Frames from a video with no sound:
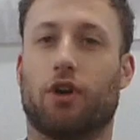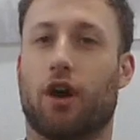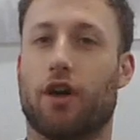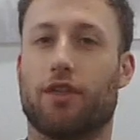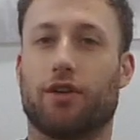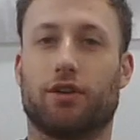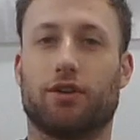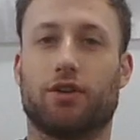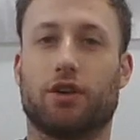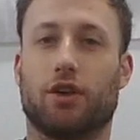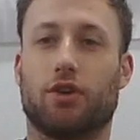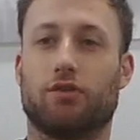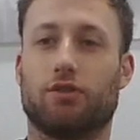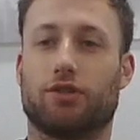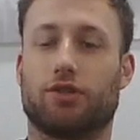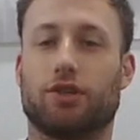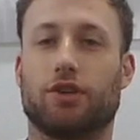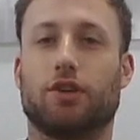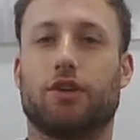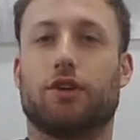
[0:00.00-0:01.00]
other
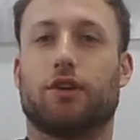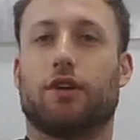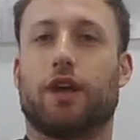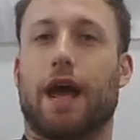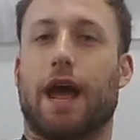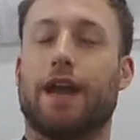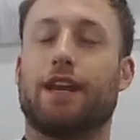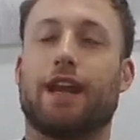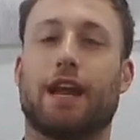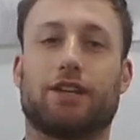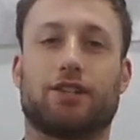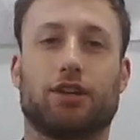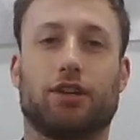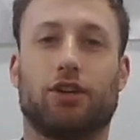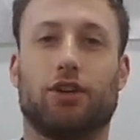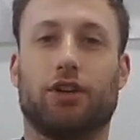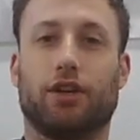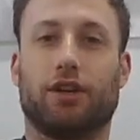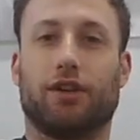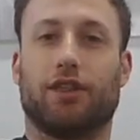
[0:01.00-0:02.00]
notes, and that's a
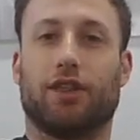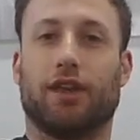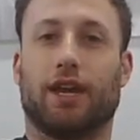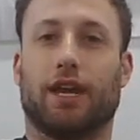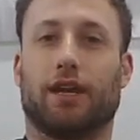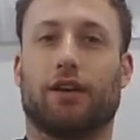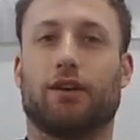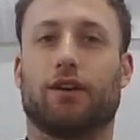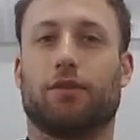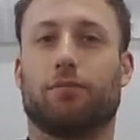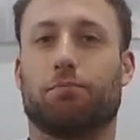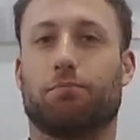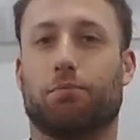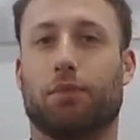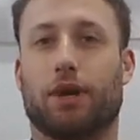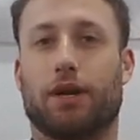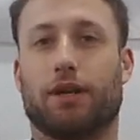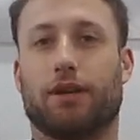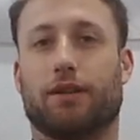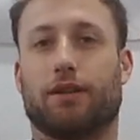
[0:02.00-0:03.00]
good thing.
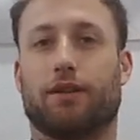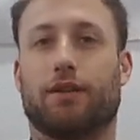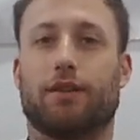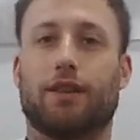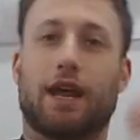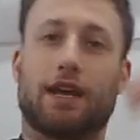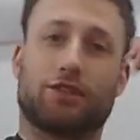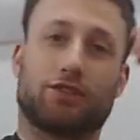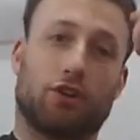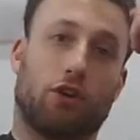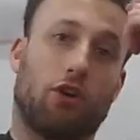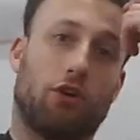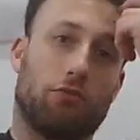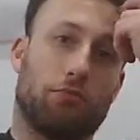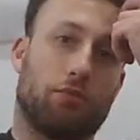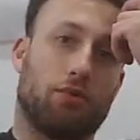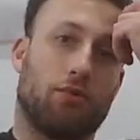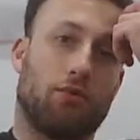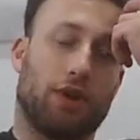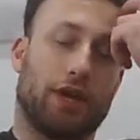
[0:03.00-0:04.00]
But that's the whole
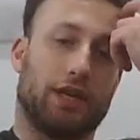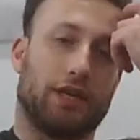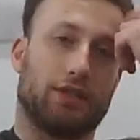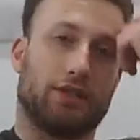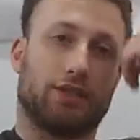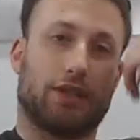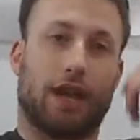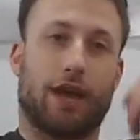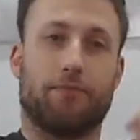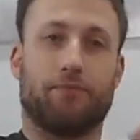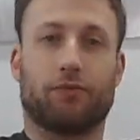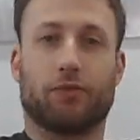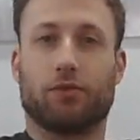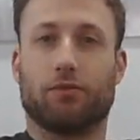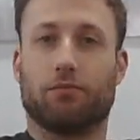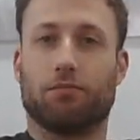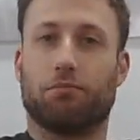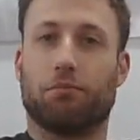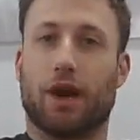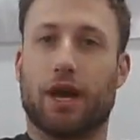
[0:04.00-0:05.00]
point, is that
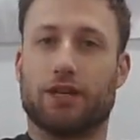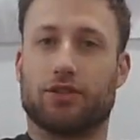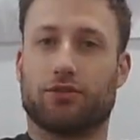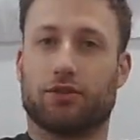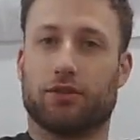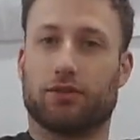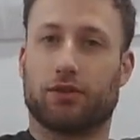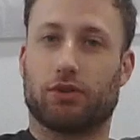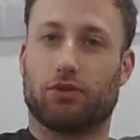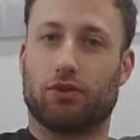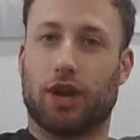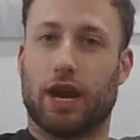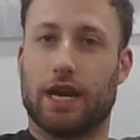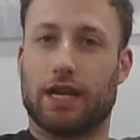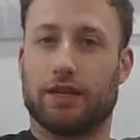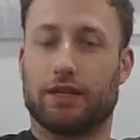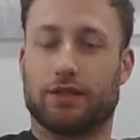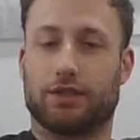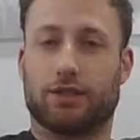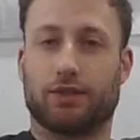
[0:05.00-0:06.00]
by sort of
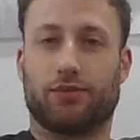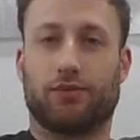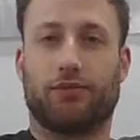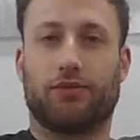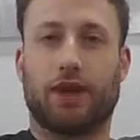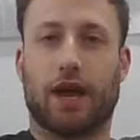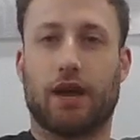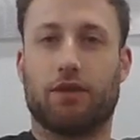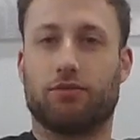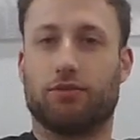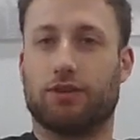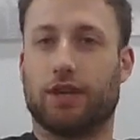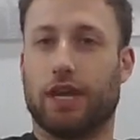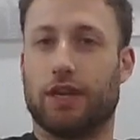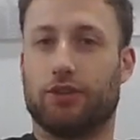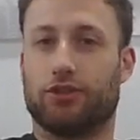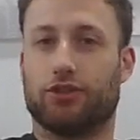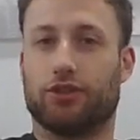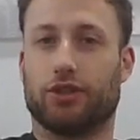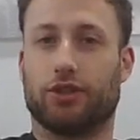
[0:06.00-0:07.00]
creating this
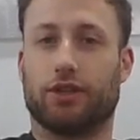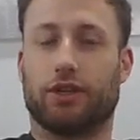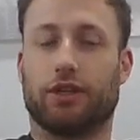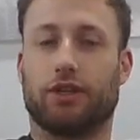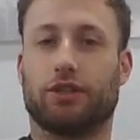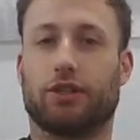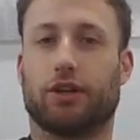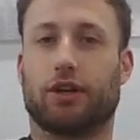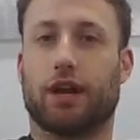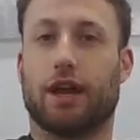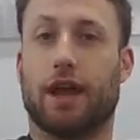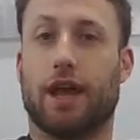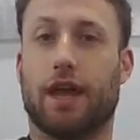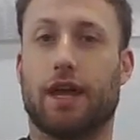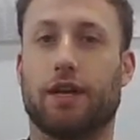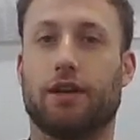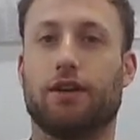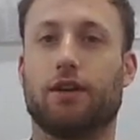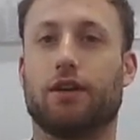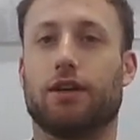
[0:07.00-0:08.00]
foundation in your
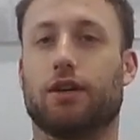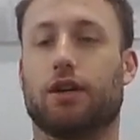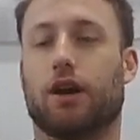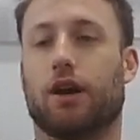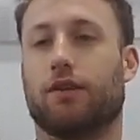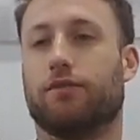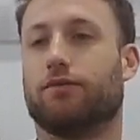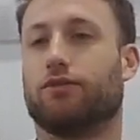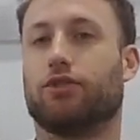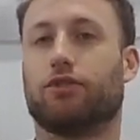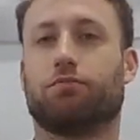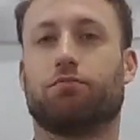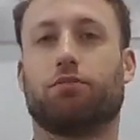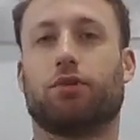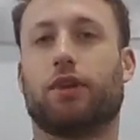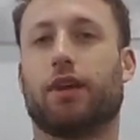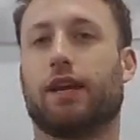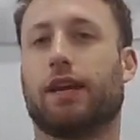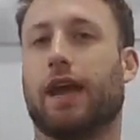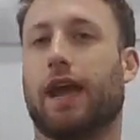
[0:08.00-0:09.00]
head of just
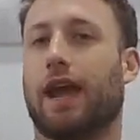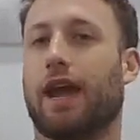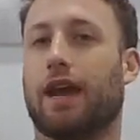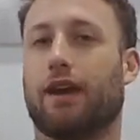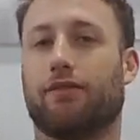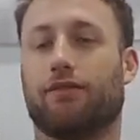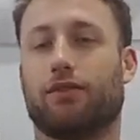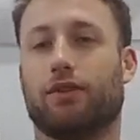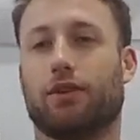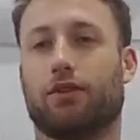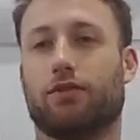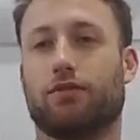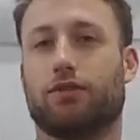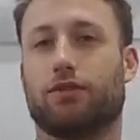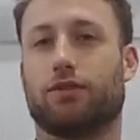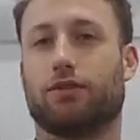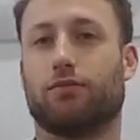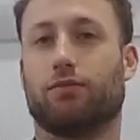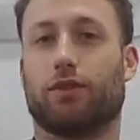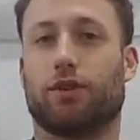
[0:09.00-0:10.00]
playing half
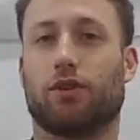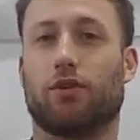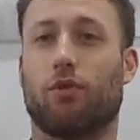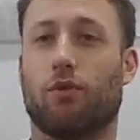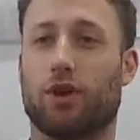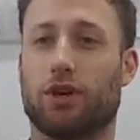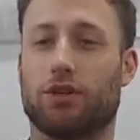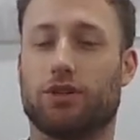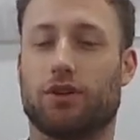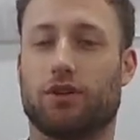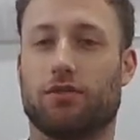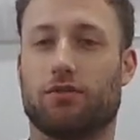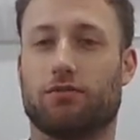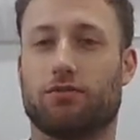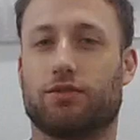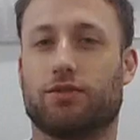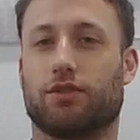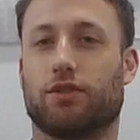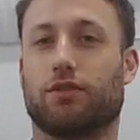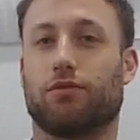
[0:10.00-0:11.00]
notes with chord
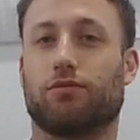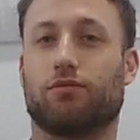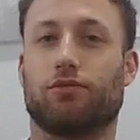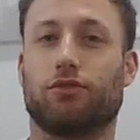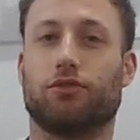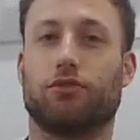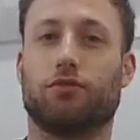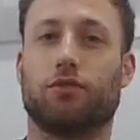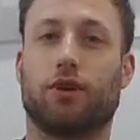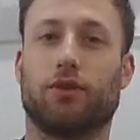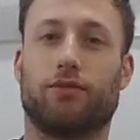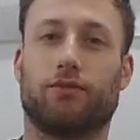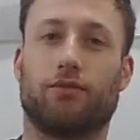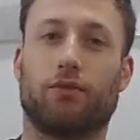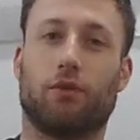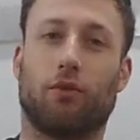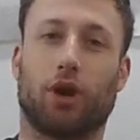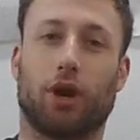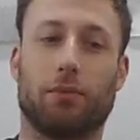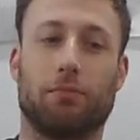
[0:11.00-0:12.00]
tones through a
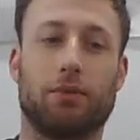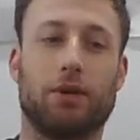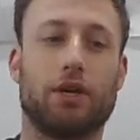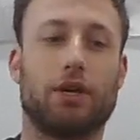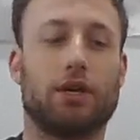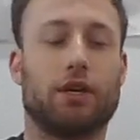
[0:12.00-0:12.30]
form,